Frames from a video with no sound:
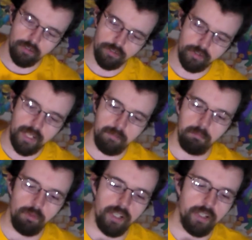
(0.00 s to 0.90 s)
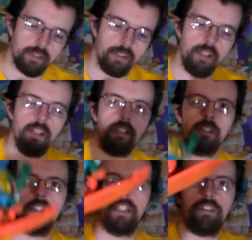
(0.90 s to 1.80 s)
also came with
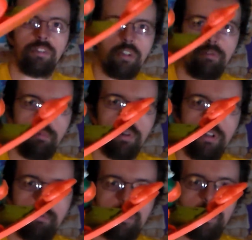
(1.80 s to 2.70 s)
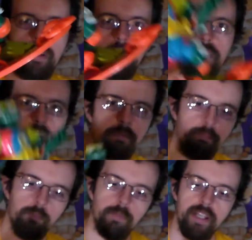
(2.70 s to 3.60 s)
the surfboard, which
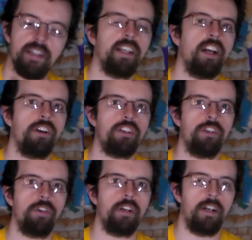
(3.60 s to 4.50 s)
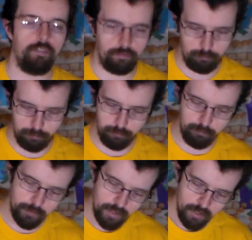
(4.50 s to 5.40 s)
I think I already showed it off.
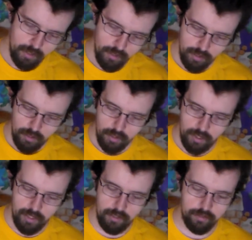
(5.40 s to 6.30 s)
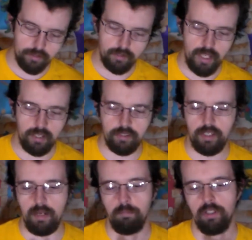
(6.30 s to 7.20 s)
And that
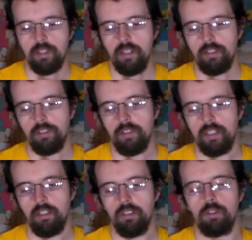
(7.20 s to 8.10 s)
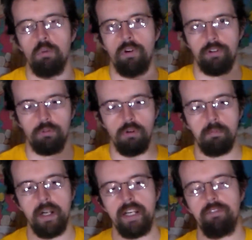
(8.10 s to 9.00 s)
came with another little
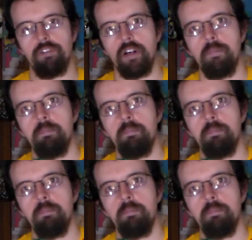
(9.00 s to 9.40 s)
quote-unquote buddy for